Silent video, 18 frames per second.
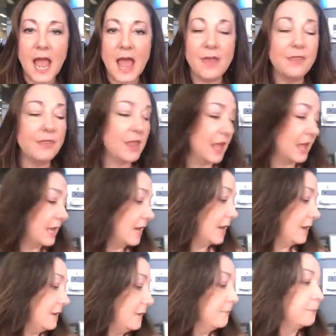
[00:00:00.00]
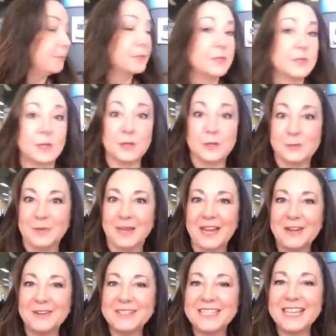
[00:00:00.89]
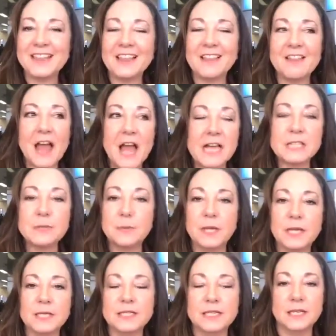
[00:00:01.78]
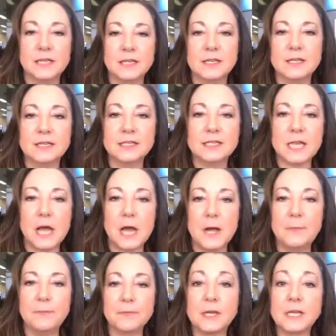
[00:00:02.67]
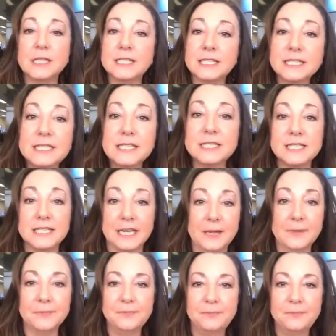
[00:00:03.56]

And then, I would say the last piece is consistency.